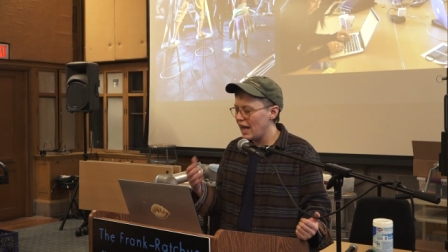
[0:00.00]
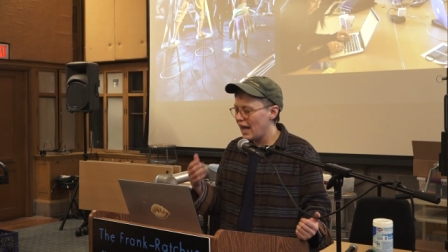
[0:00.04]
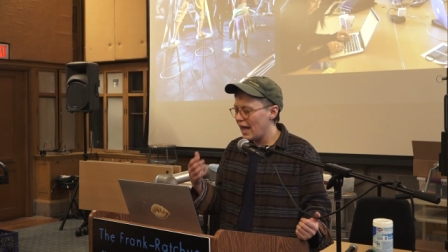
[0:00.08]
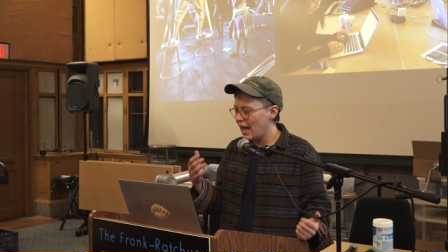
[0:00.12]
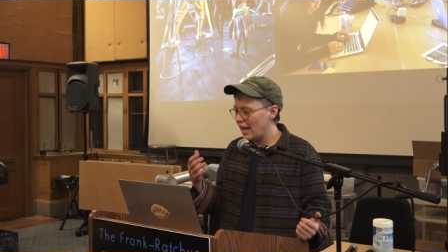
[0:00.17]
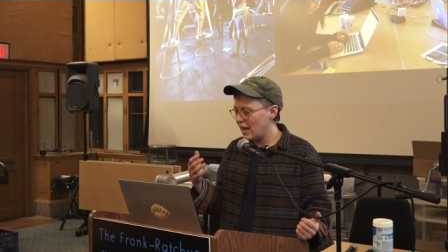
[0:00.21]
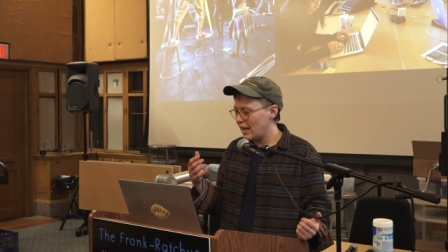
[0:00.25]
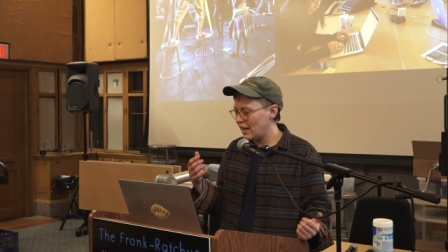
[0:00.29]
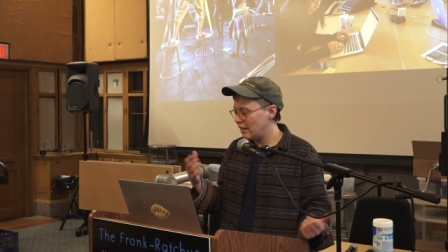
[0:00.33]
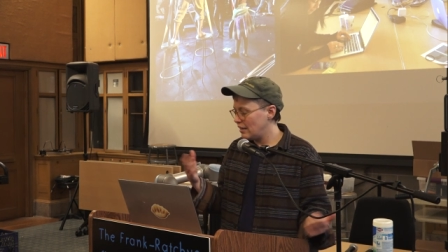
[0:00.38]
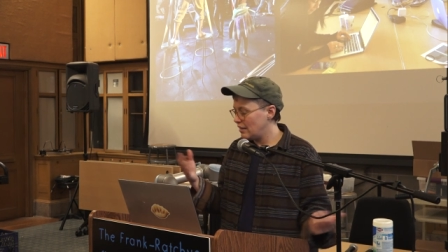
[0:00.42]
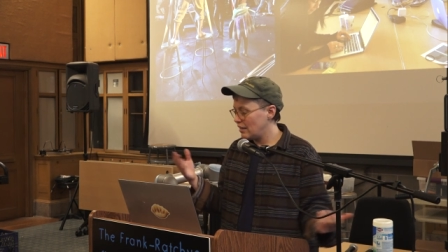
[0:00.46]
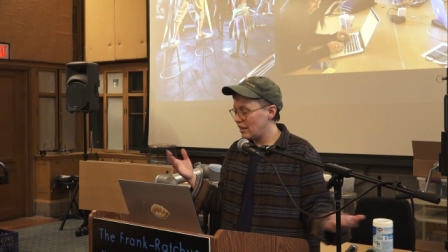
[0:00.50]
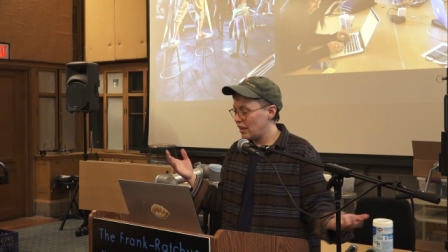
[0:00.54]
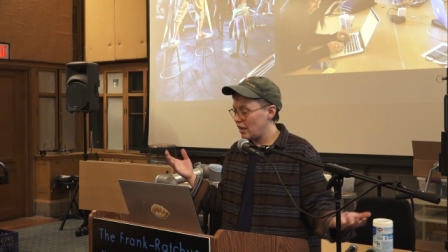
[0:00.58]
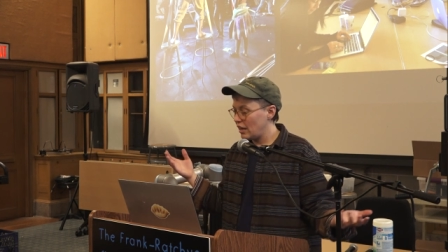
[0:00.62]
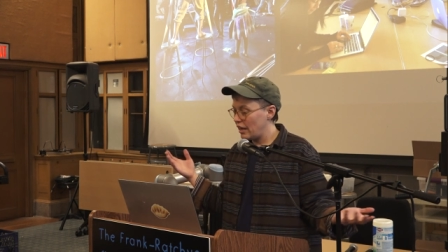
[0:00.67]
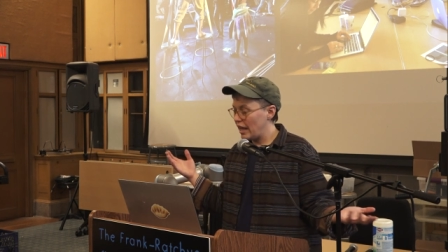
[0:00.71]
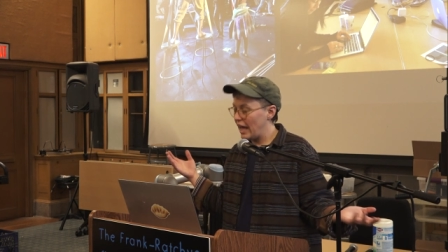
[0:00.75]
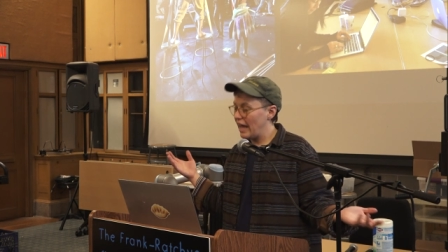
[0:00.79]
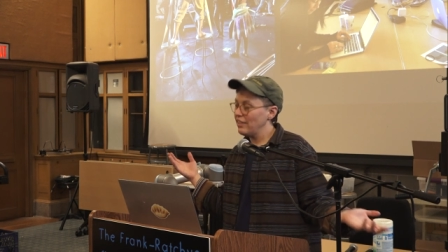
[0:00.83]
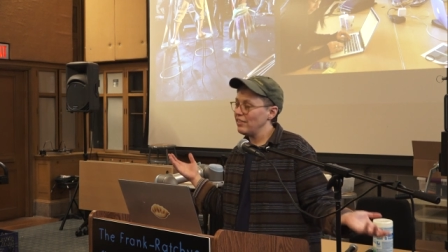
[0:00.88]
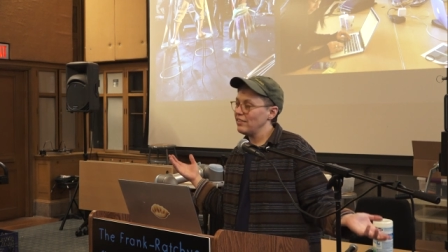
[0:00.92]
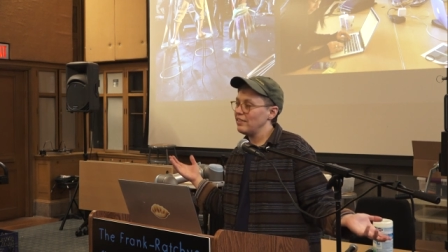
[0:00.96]
And
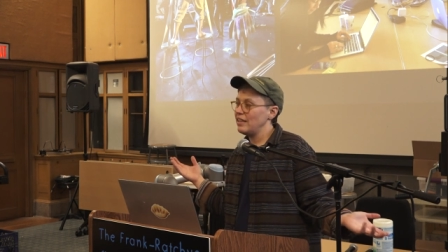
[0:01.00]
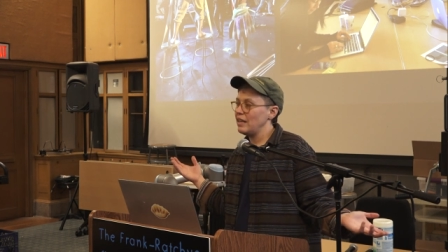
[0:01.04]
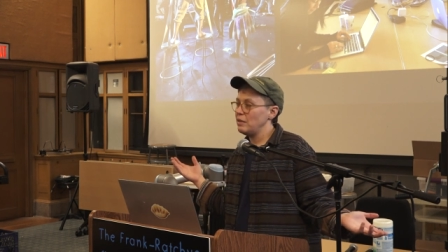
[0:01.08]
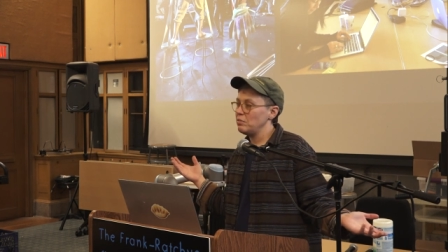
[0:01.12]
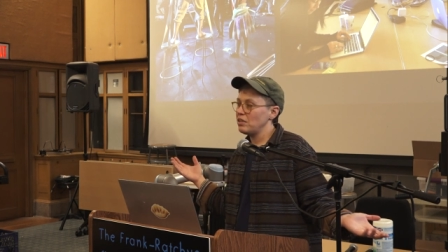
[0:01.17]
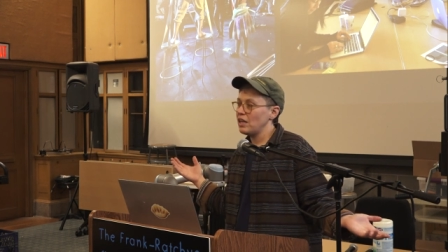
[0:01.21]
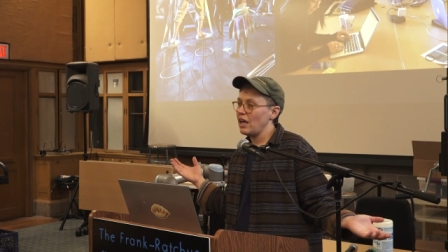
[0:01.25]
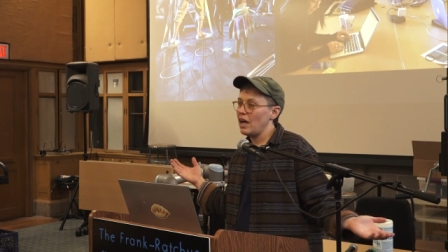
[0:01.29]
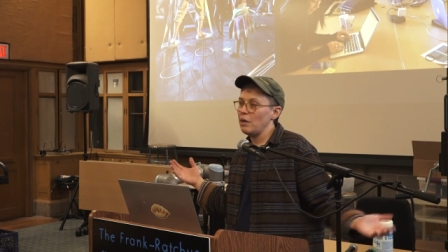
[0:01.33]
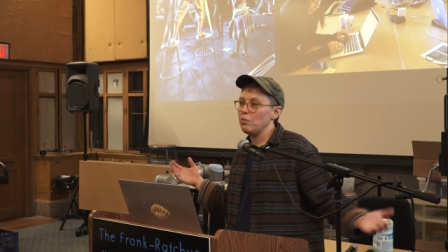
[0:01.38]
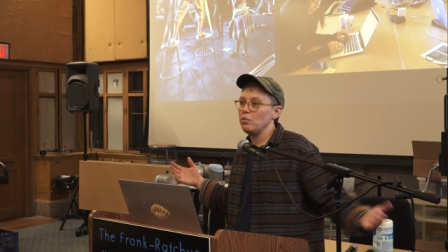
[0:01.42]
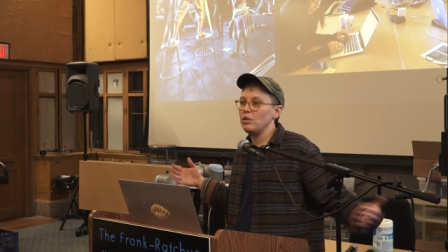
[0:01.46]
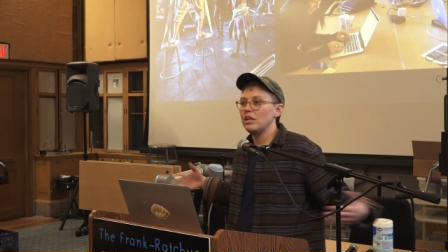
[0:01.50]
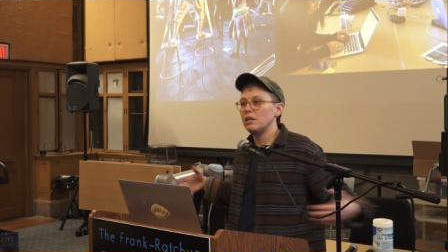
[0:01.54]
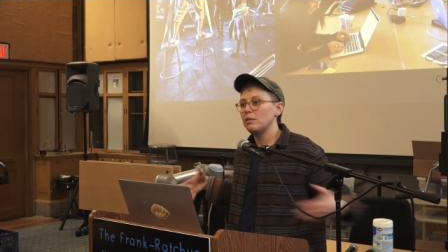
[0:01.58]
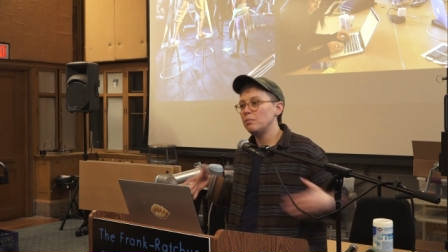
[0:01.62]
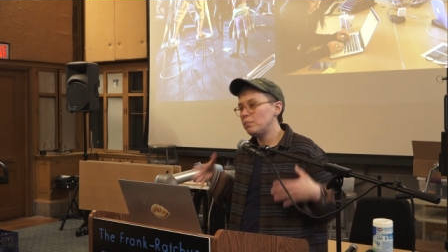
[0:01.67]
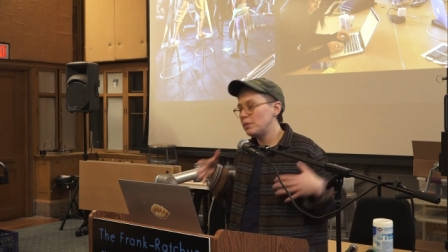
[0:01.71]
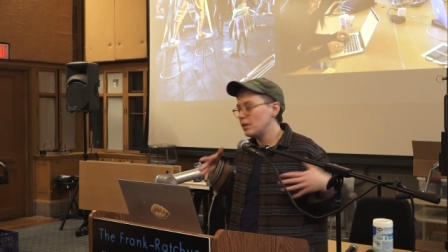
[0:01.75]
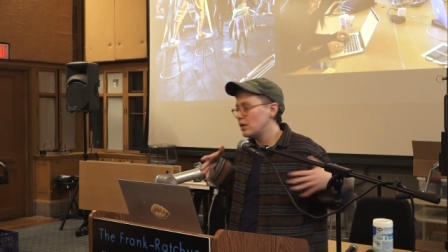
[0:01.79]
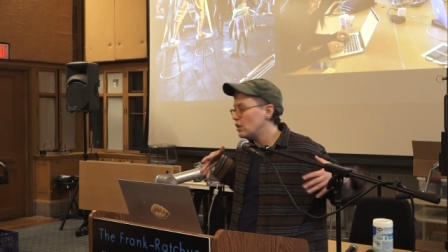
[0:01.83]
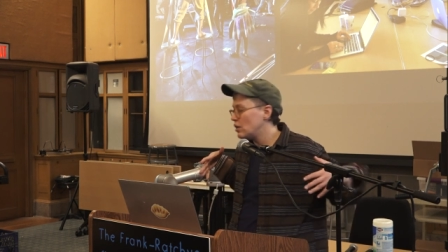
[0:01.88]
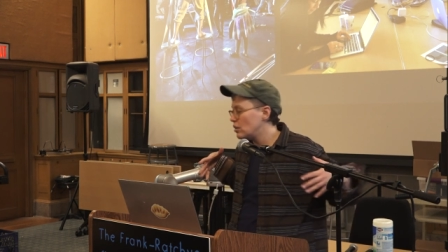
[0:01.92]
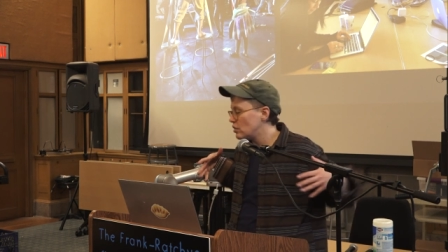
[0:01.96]
at the same time, we
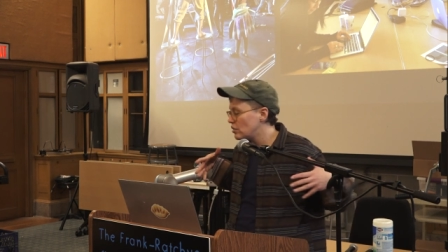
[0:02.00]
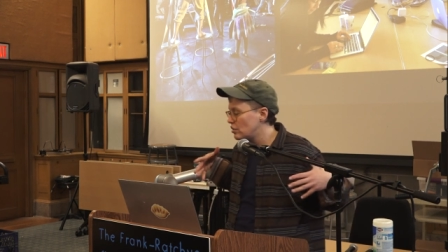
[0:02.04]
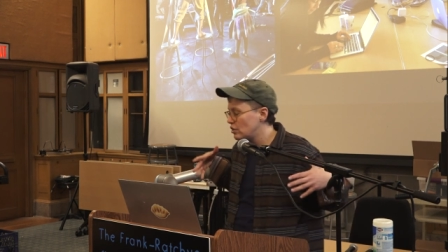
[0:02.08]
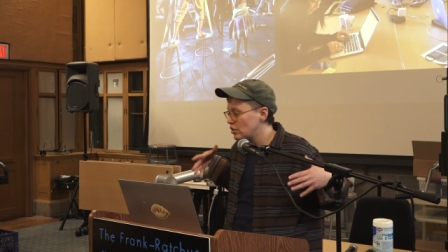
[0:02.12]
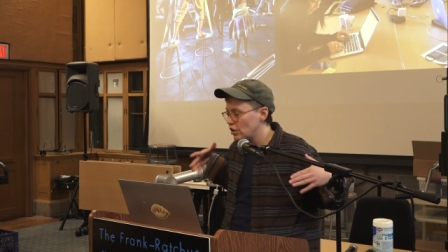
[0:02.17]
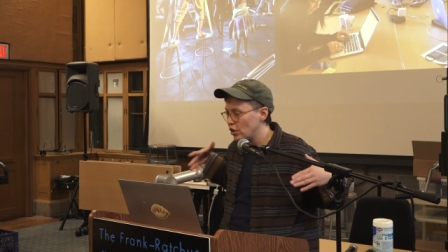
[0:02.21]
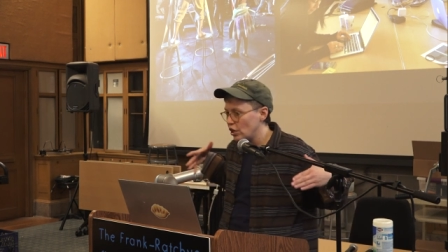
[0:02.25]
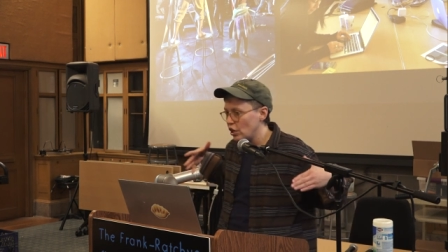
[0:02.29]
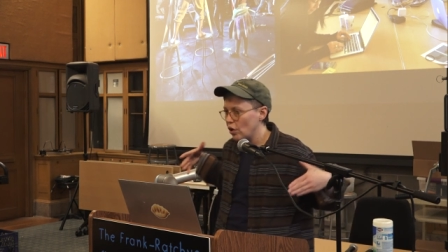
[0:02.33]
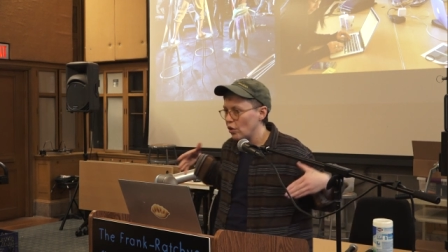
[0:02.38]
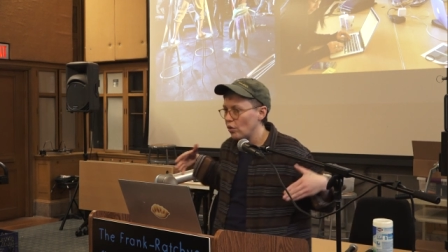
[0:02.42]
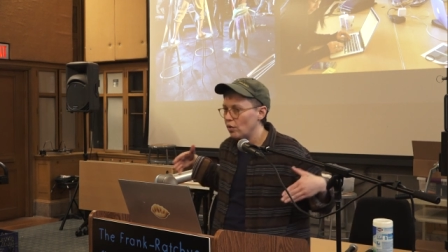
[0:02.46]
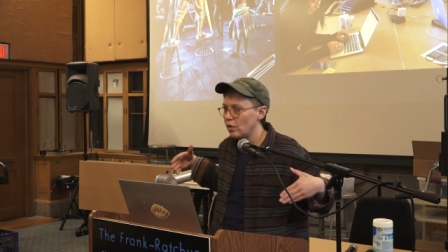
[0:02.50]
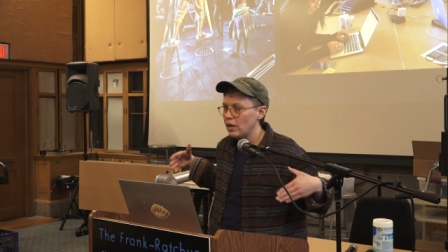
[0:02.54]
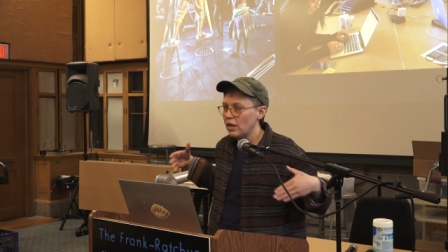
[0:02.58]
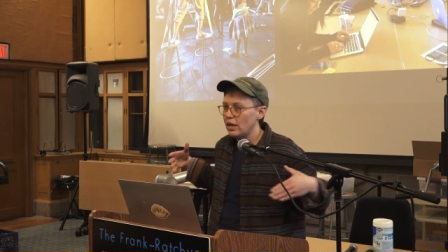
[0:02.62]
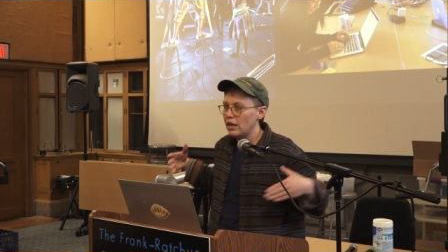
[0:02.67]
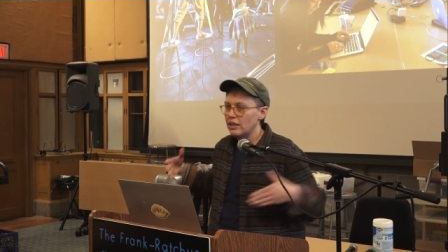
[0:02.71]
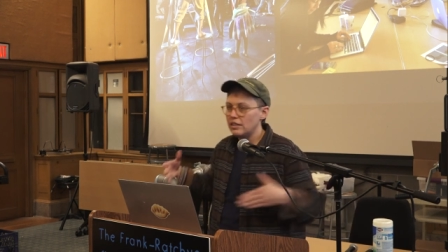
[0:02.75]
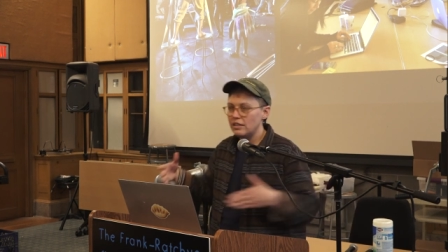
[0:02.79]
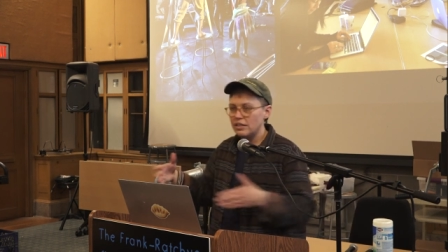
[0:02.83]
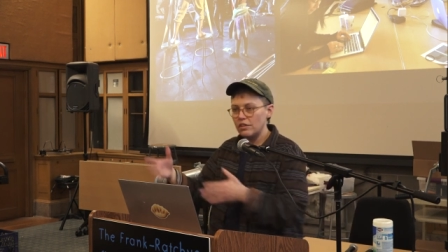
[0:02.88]
can build, you know,